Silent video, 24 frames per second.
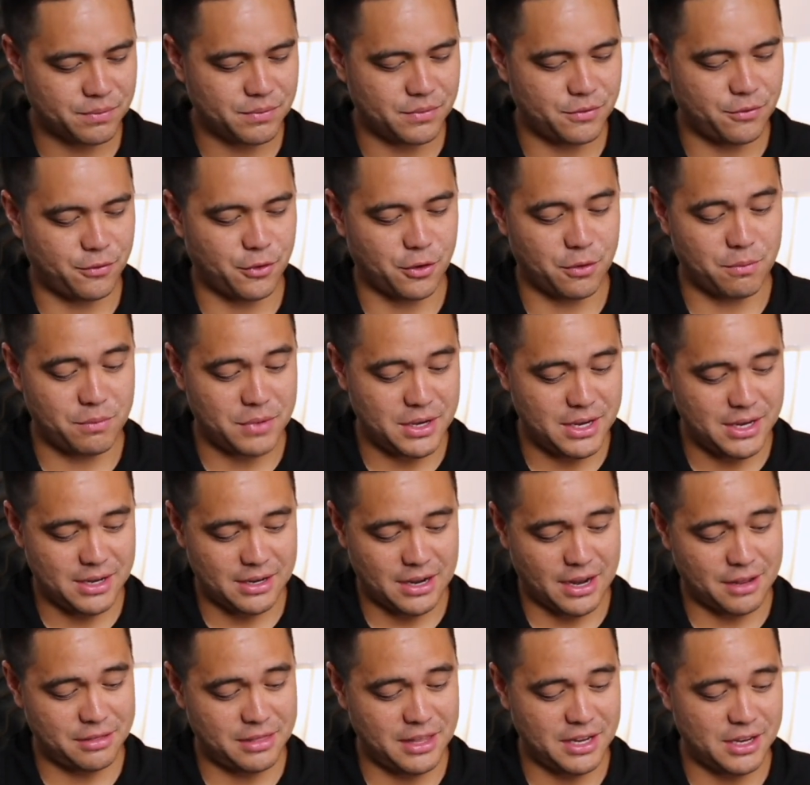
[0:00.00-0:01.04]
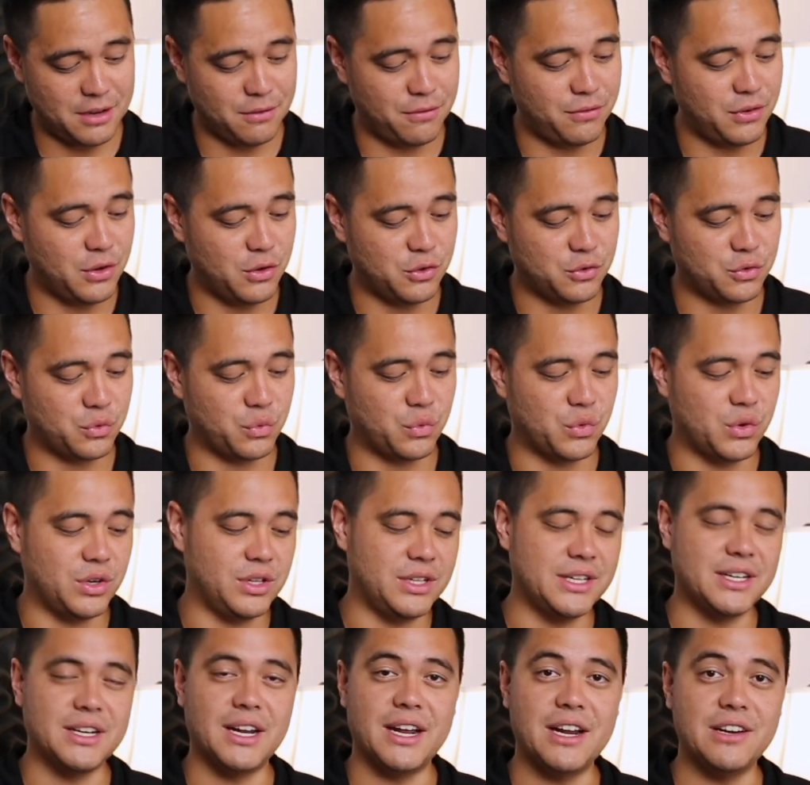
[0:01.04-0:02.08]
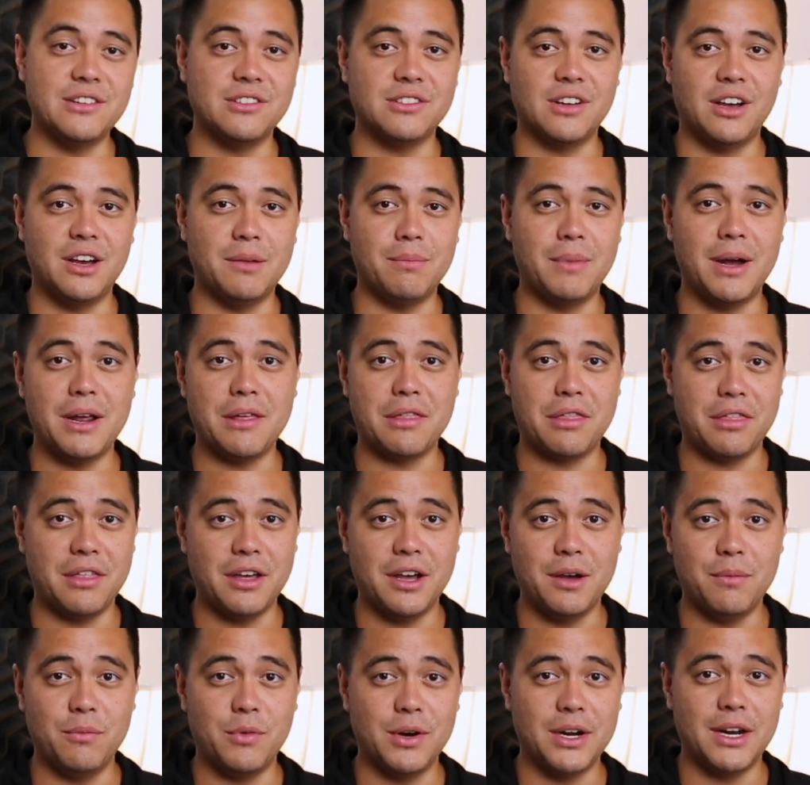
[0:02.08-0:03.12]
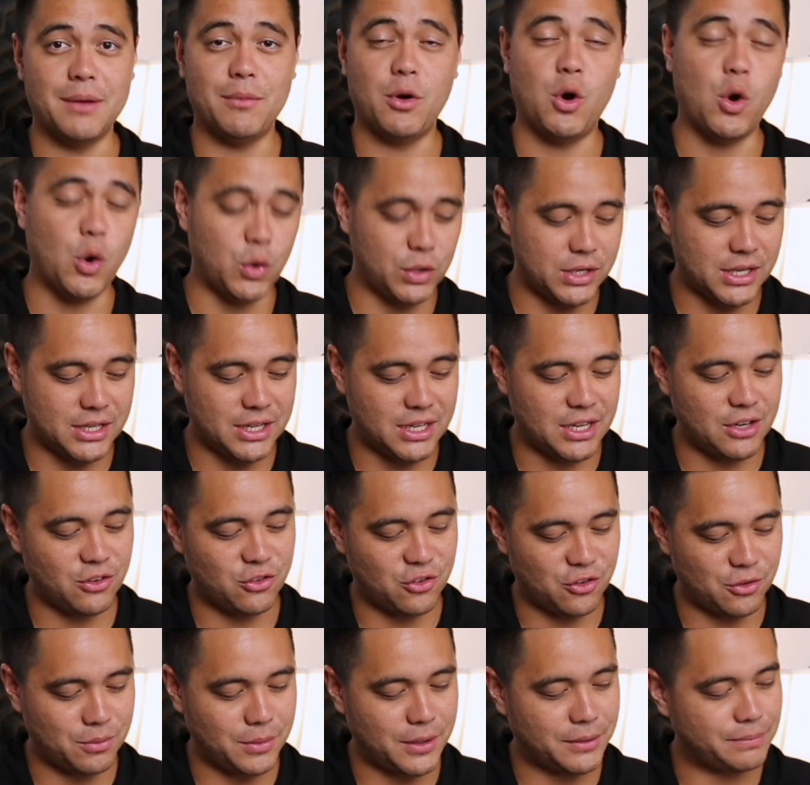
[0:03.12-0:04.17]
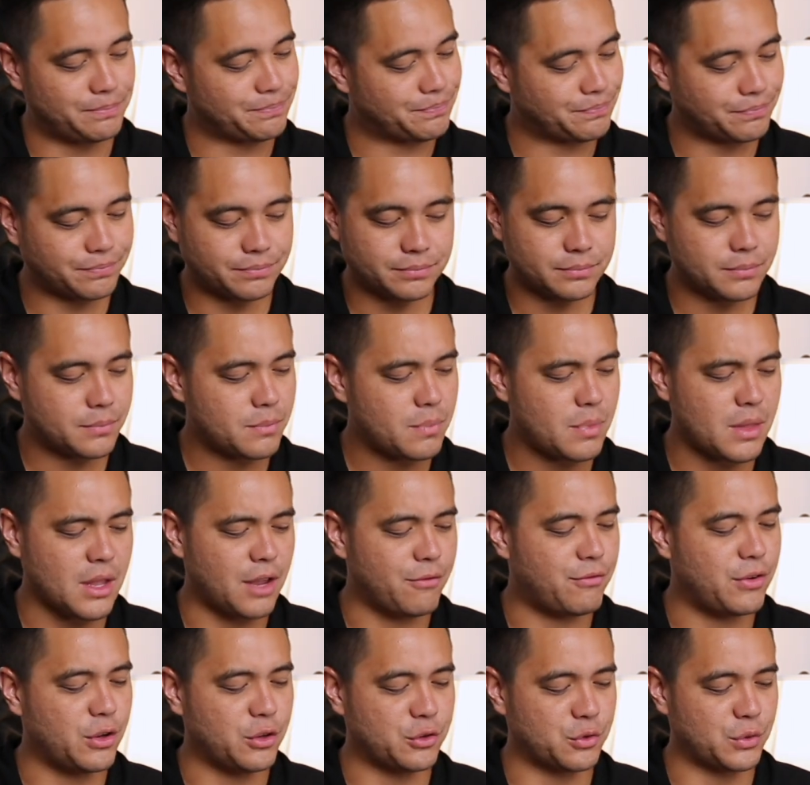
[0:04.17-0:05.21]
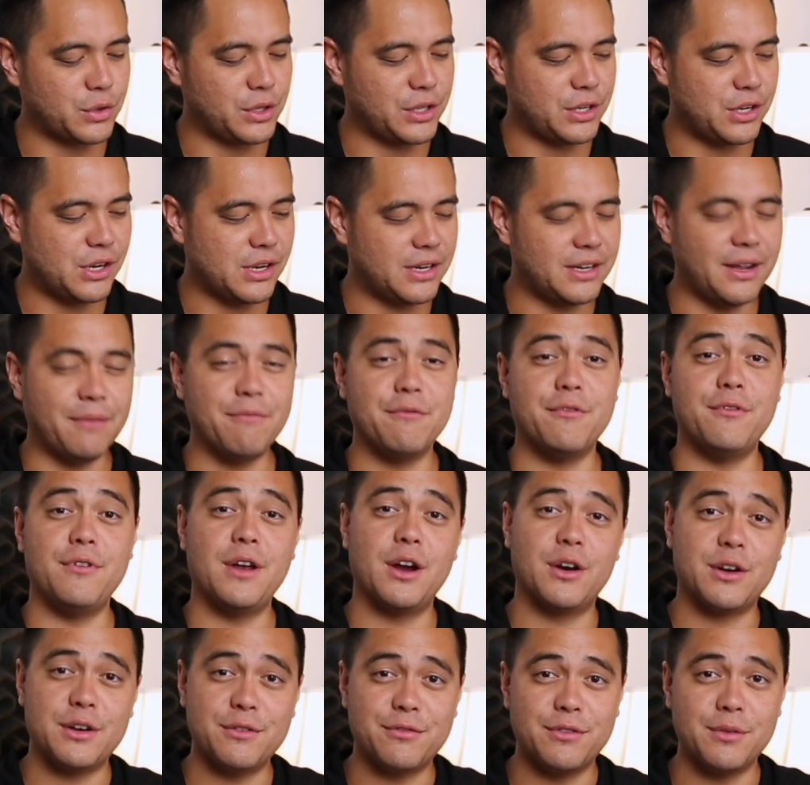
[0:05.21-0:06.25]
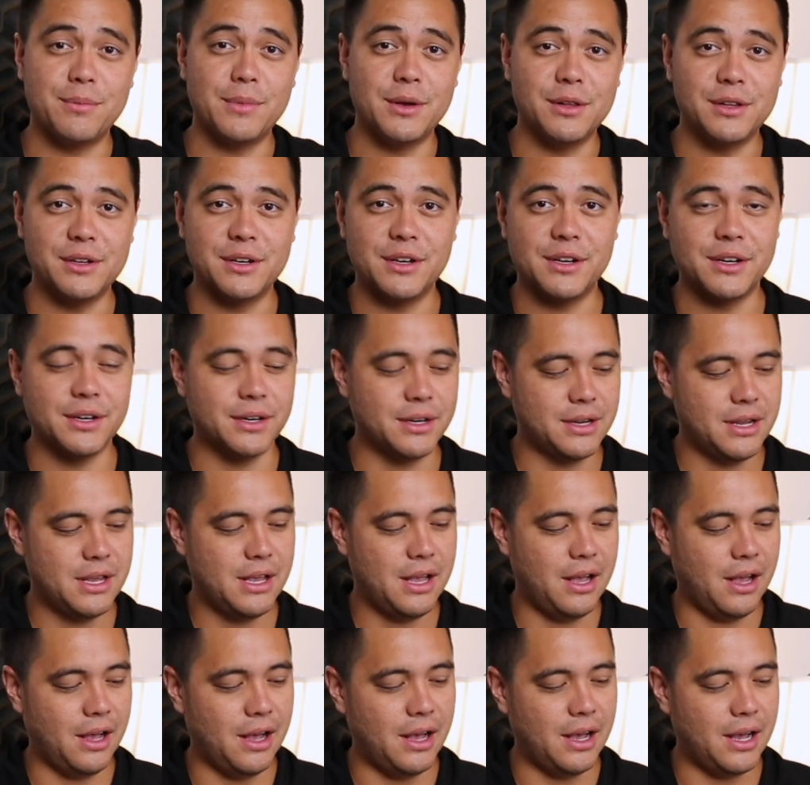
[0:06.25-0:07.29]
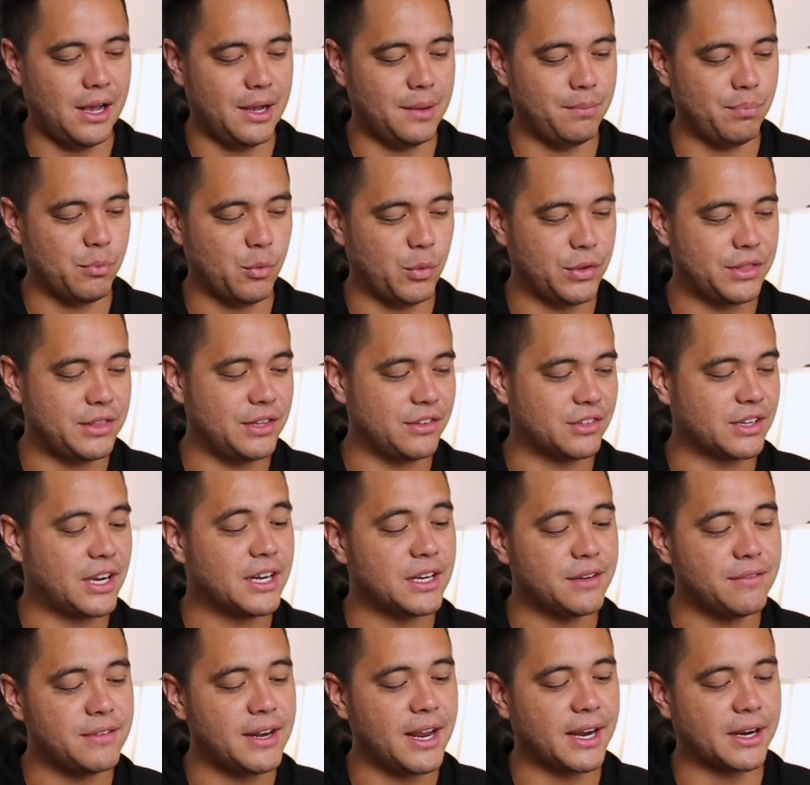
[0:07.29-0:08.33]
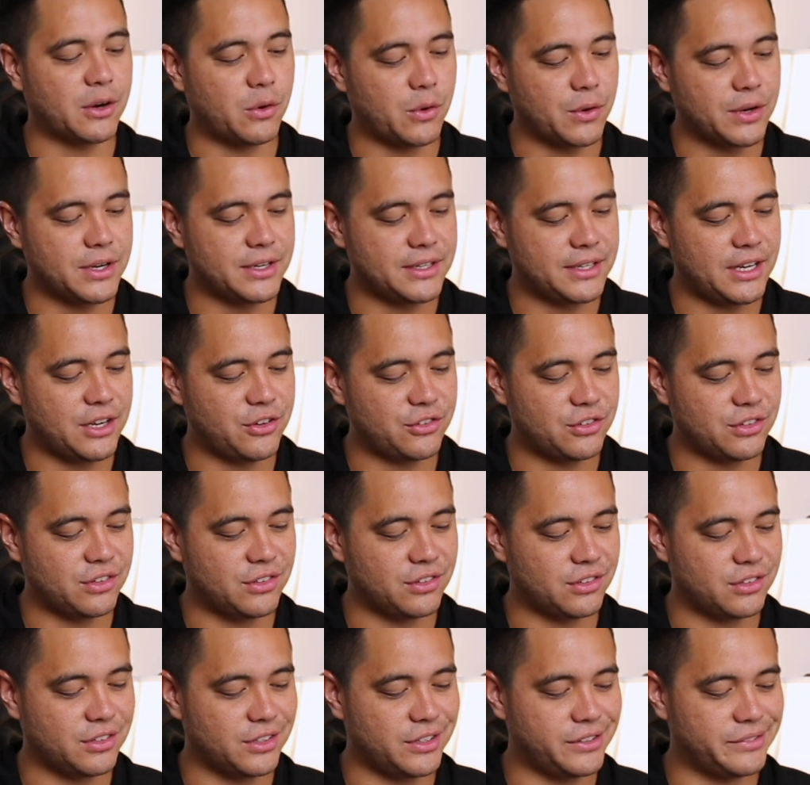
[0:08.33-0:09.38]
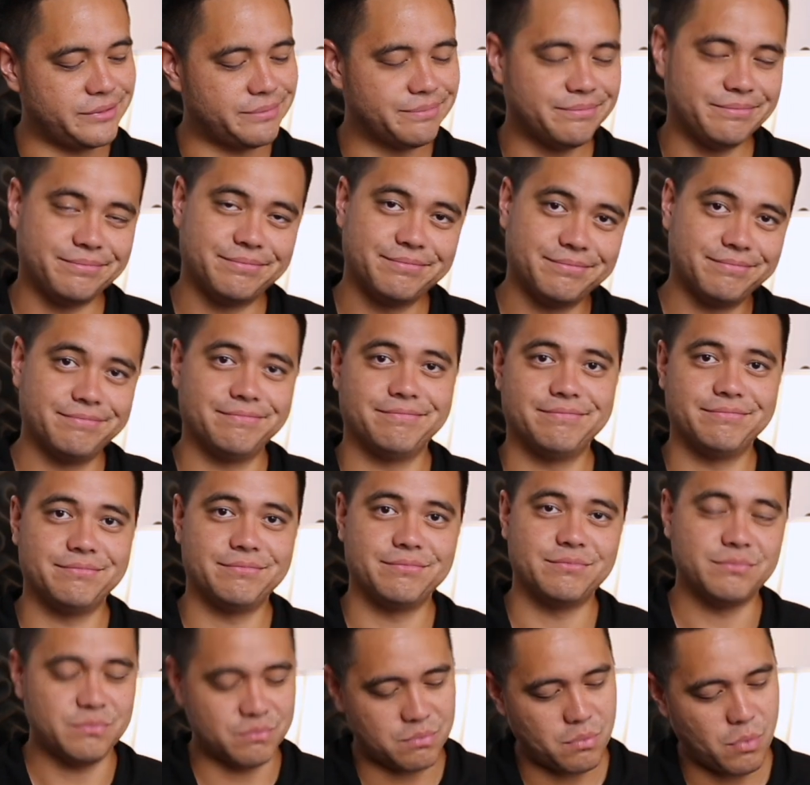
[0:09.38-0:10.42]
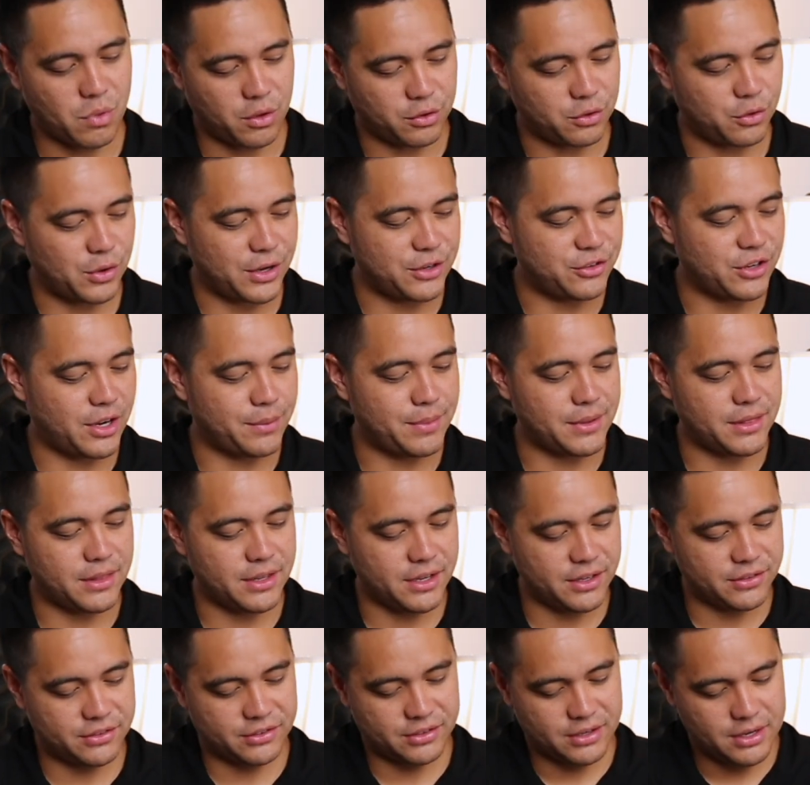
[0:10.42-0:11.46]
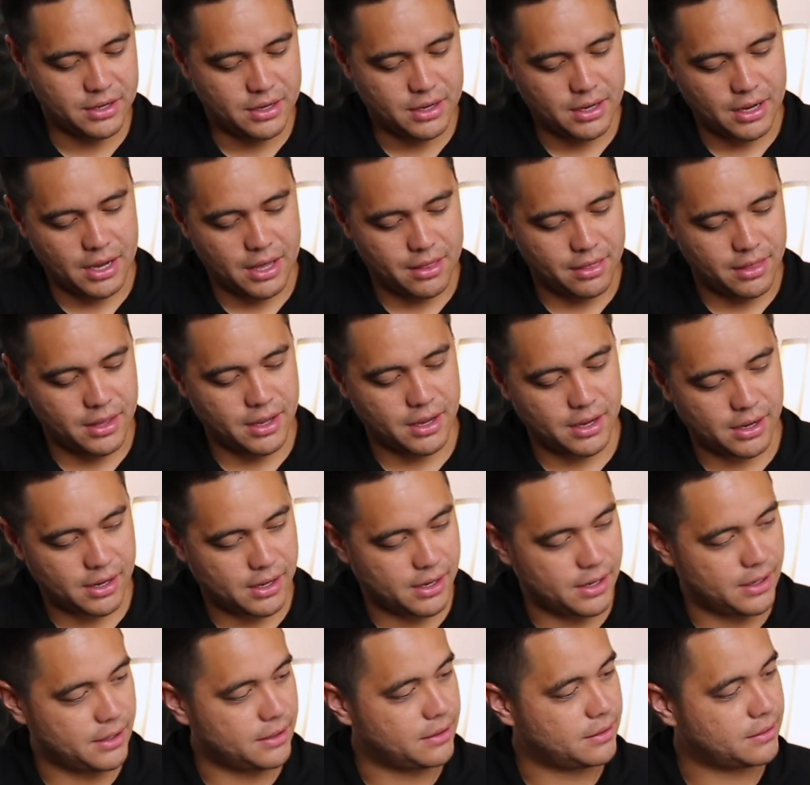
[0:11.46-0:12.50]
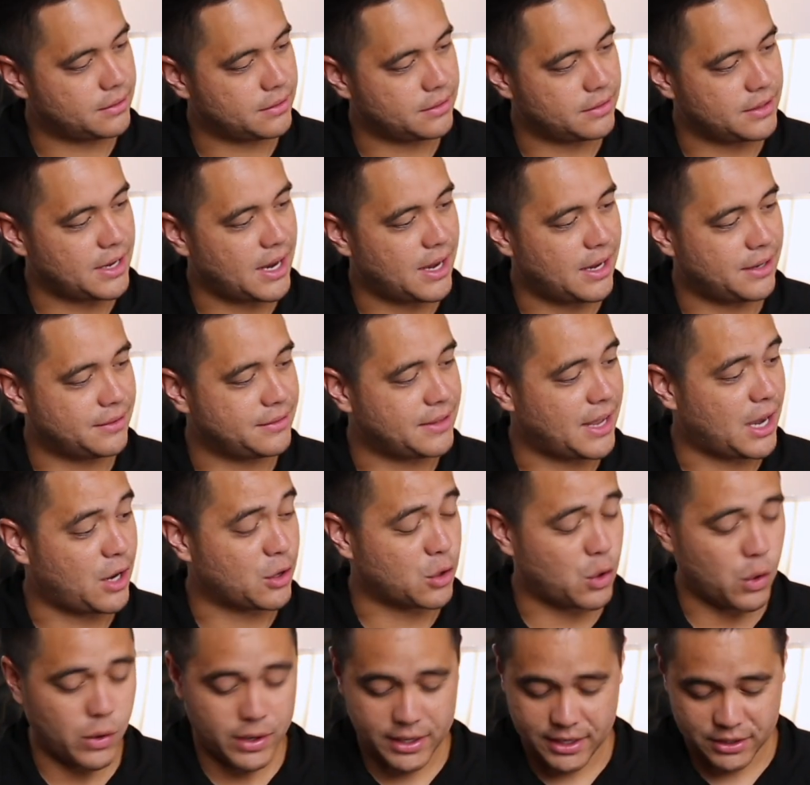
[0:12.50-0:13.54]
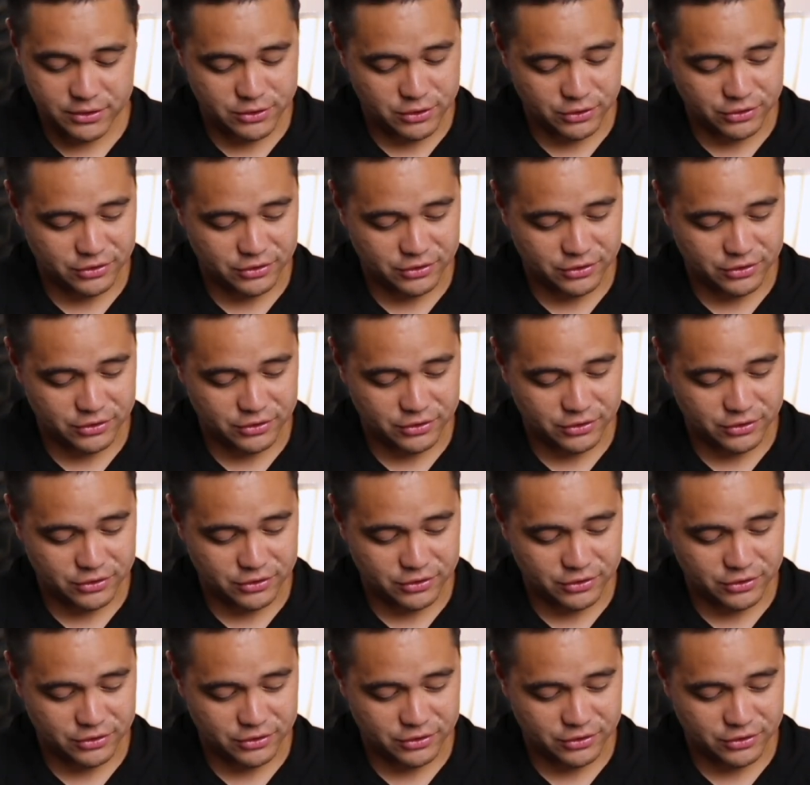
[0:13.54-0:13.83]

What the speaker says: for me, I think it feels really nice on my thumb when I'm holding the instrument. It feels really good. I'm very familiar with this kind of neck orientation. So great job on this. And then yeah, now going into